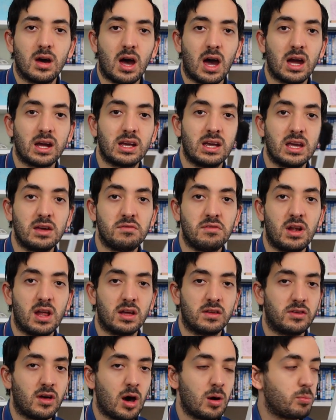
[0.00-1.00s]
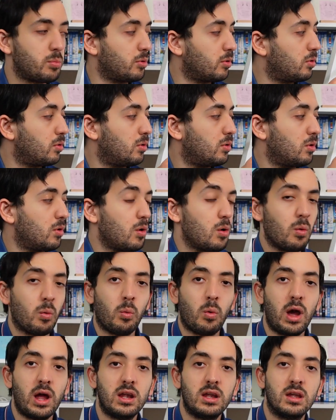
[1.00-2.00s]
I can give an example.
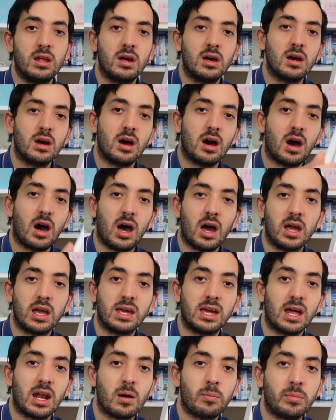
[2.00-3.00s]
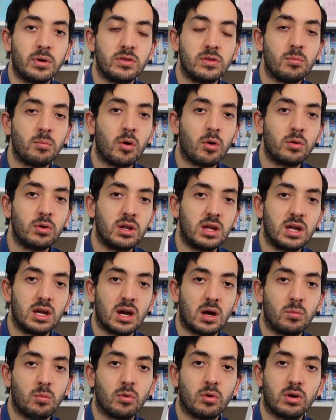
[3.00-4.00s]
When I get up in the morning
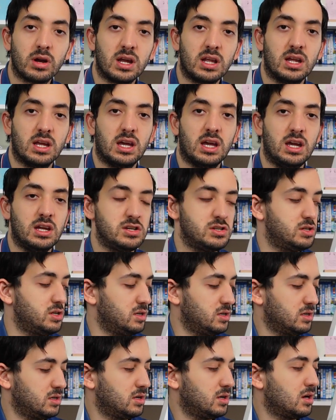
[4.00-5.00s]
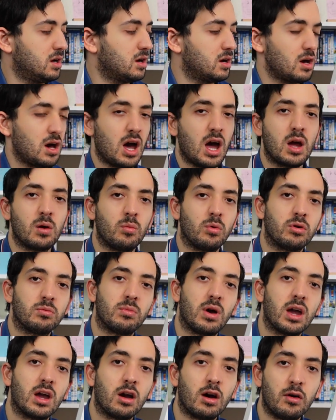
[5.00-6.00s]
and walk in the kitchen, I want
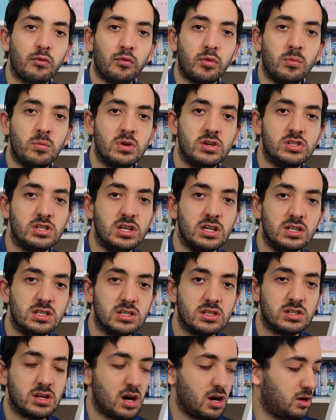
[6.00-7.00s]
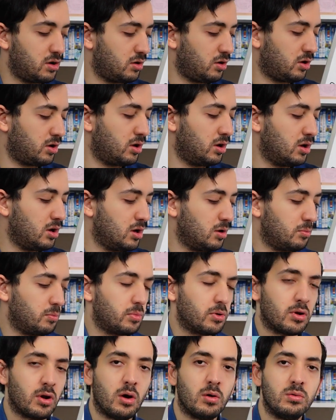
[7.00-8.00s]
my coffee machine to turn on,
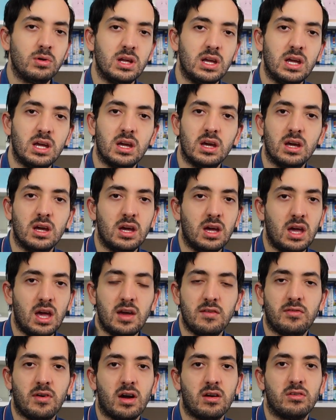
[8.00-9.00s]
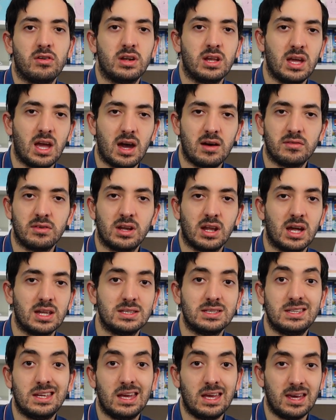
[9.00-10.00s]
but only if I already haven't
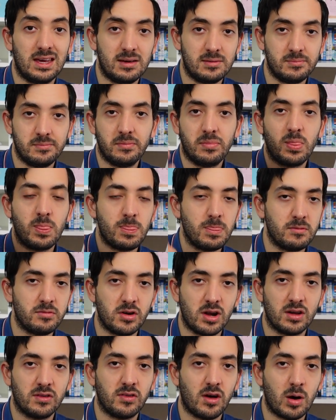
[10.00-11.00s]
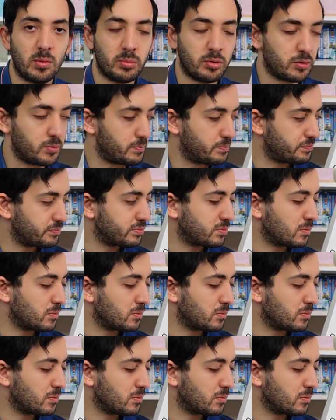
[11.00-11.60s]
had tea, for example.